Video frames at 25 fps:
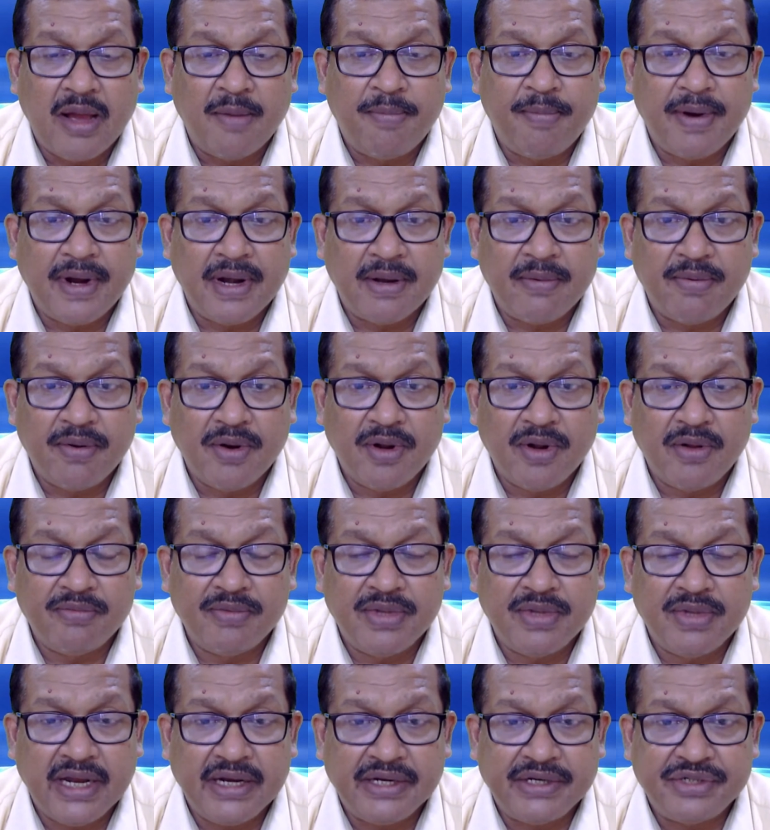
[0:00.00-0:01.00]
Apart from
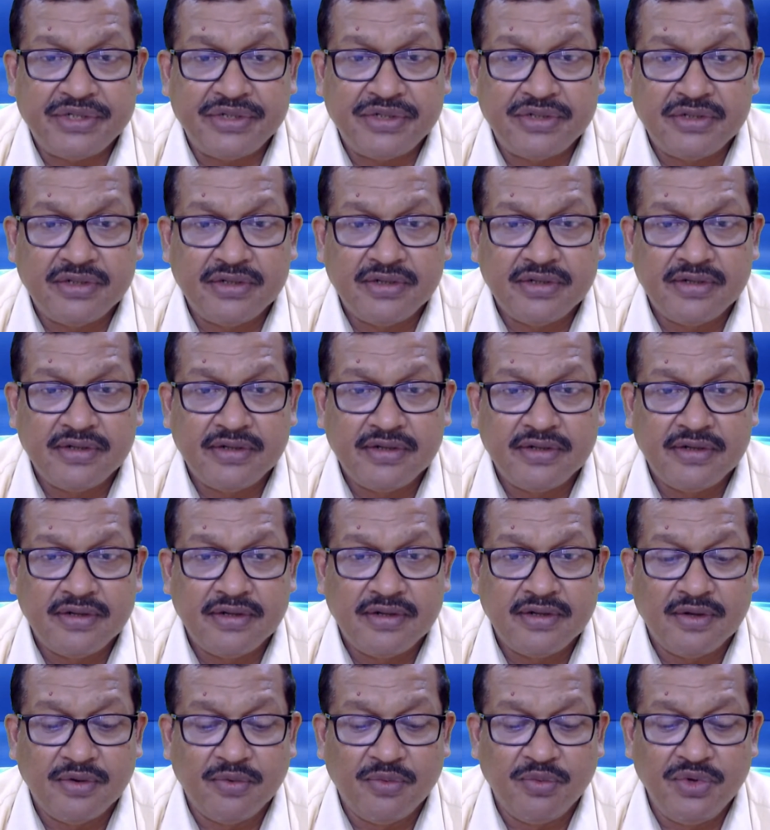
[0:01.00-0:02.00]
that,
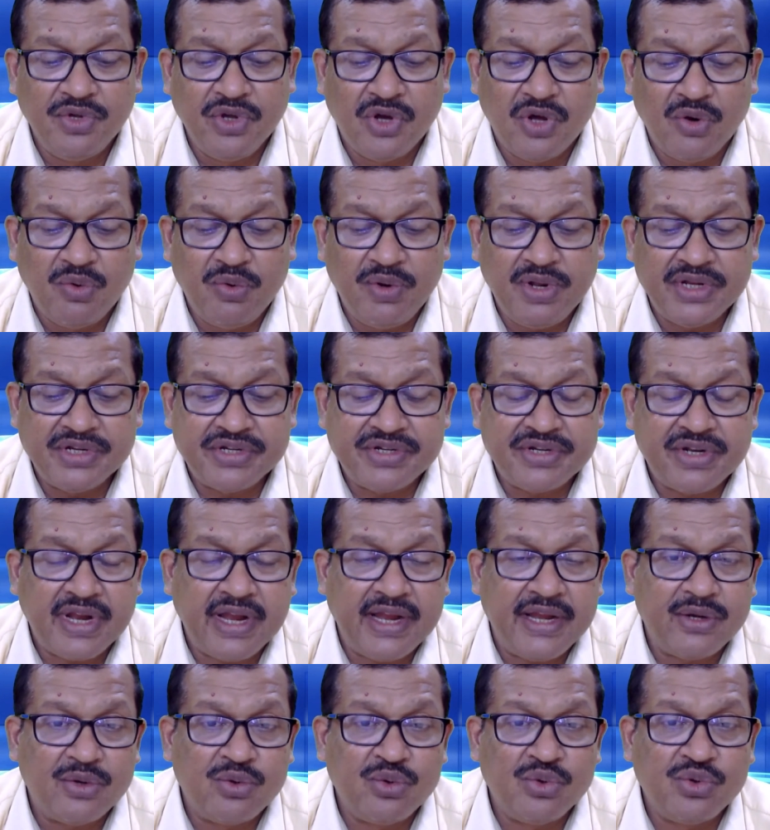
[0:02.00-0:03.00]
we always
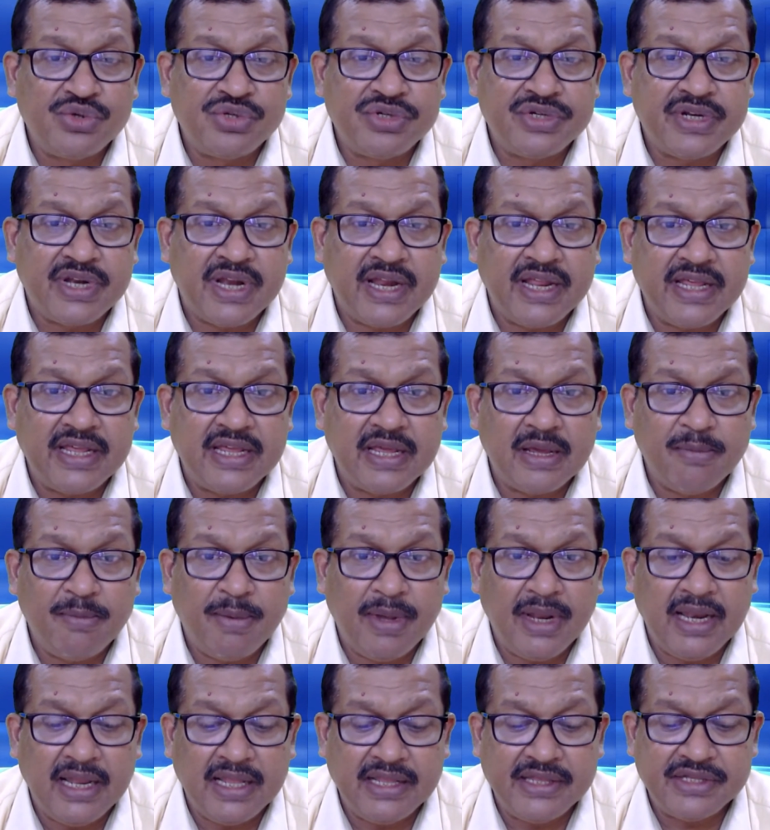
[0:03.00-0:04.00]
try to strike a
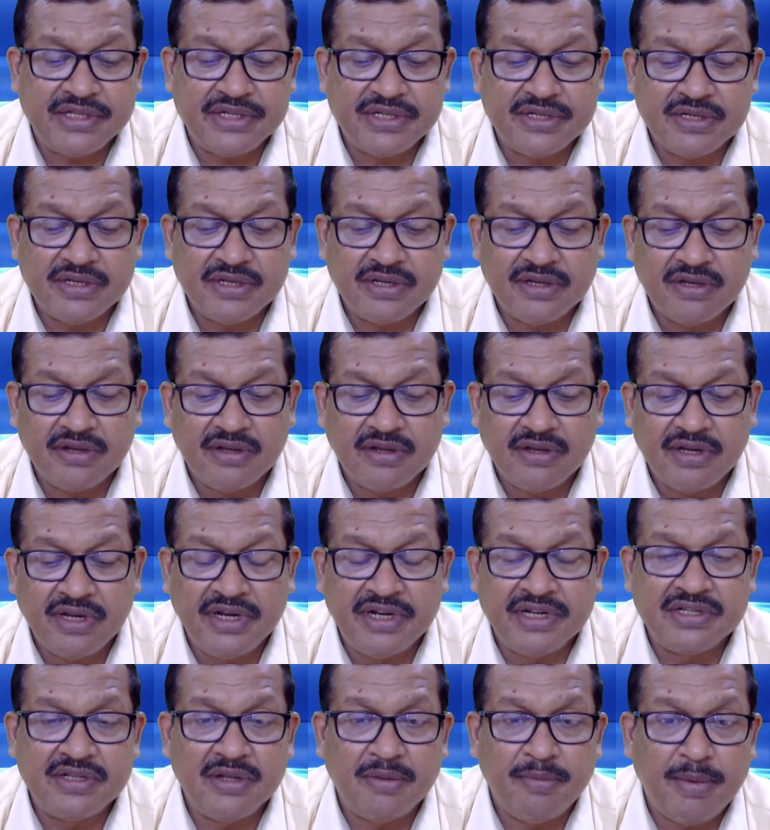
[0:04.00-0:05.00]
balance. It
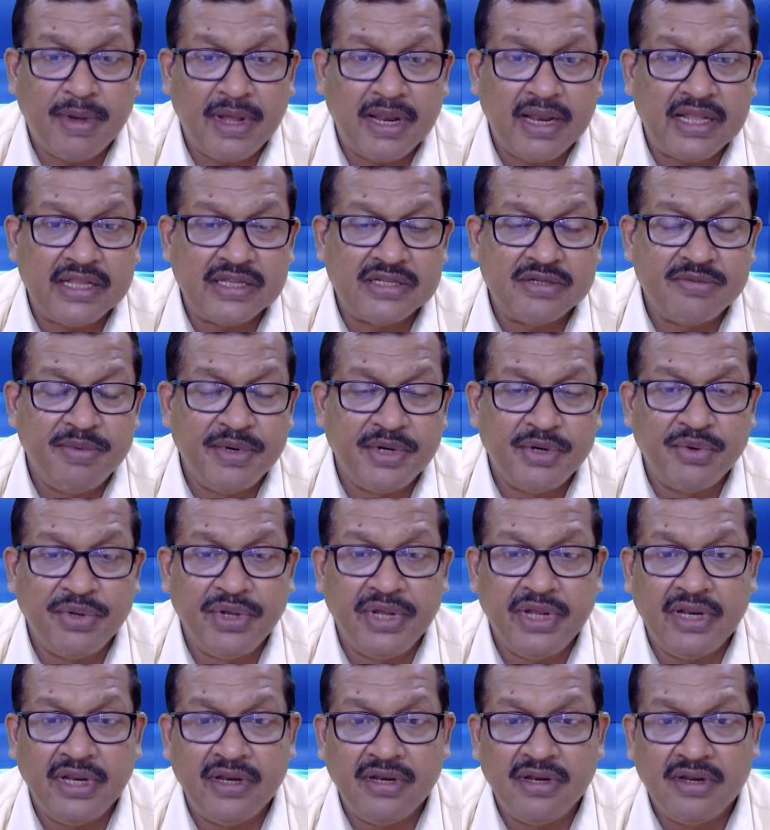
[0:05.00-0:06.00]
is the balance
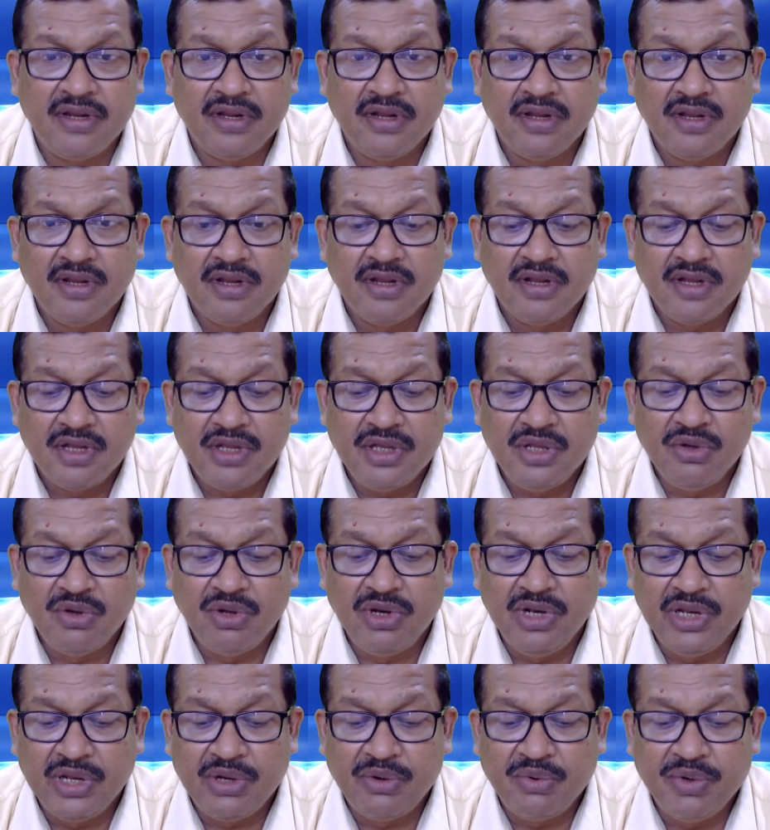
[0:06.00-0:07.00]
between your
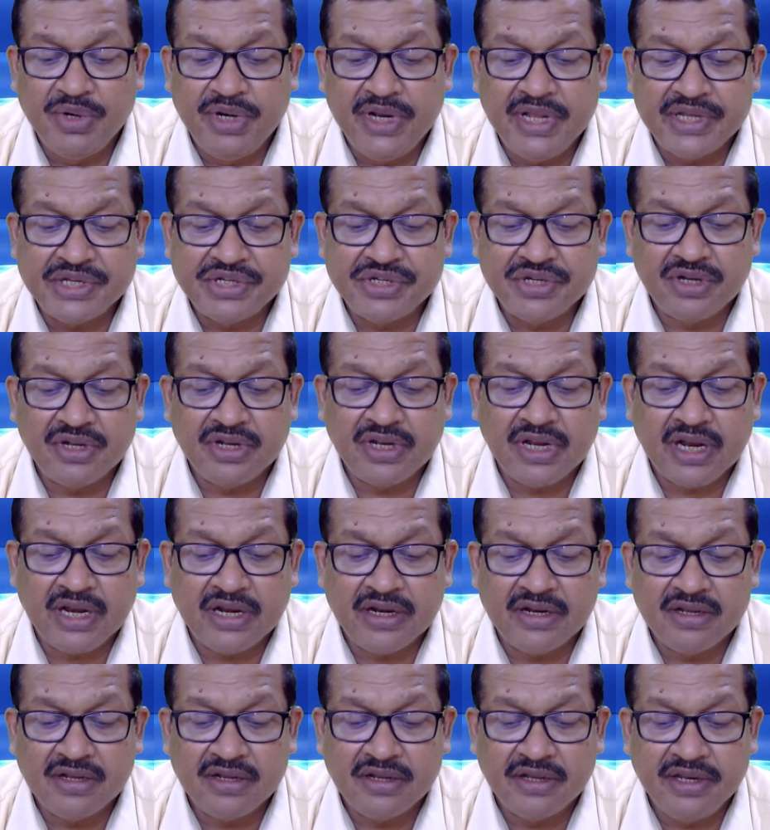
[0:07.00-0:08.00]
liquidation
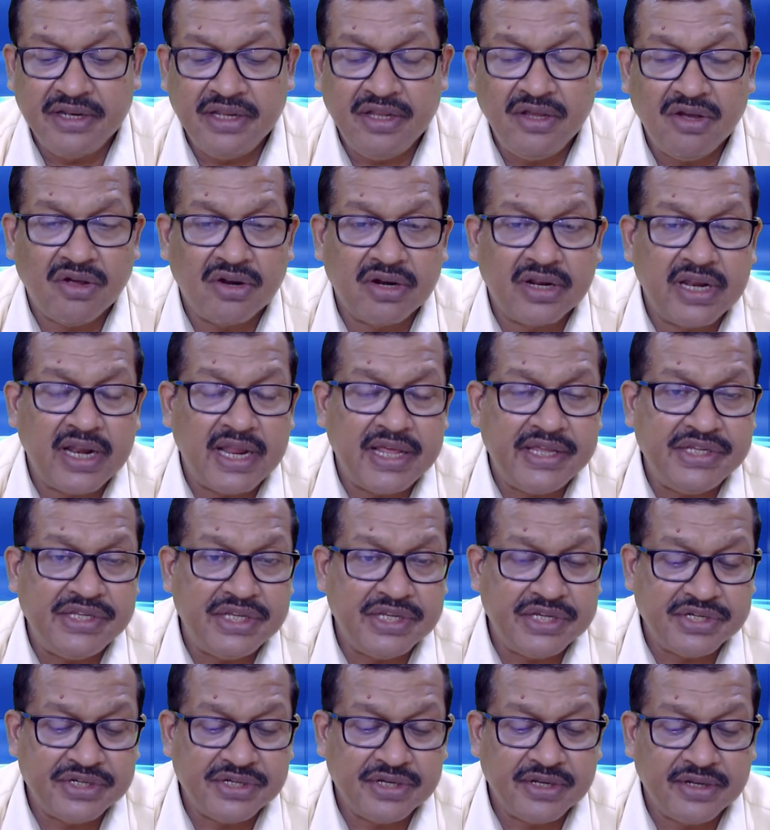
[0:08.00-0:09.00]
and
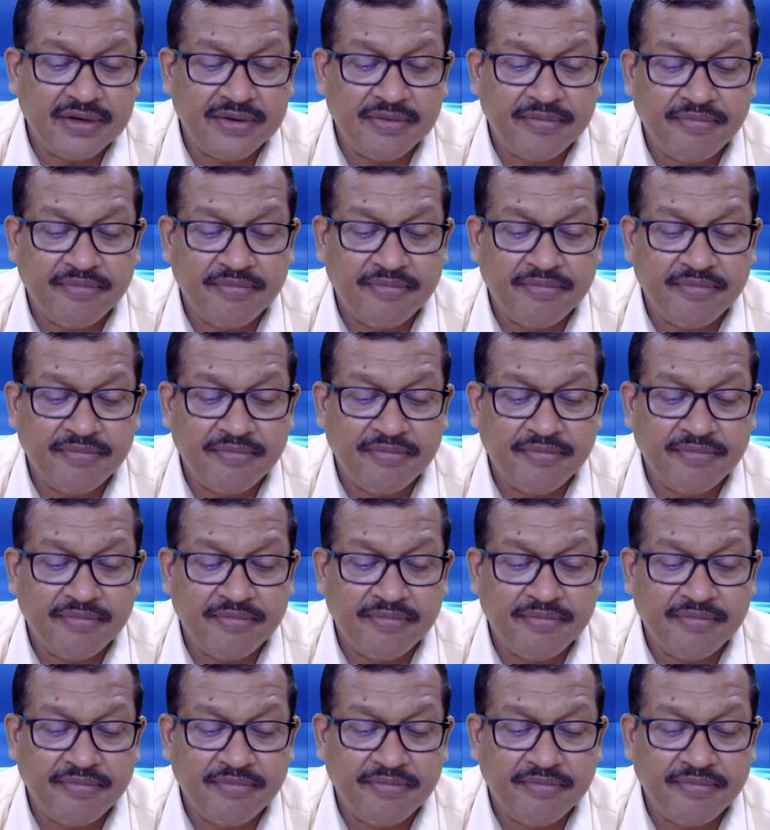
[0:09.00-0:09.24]
reorganization.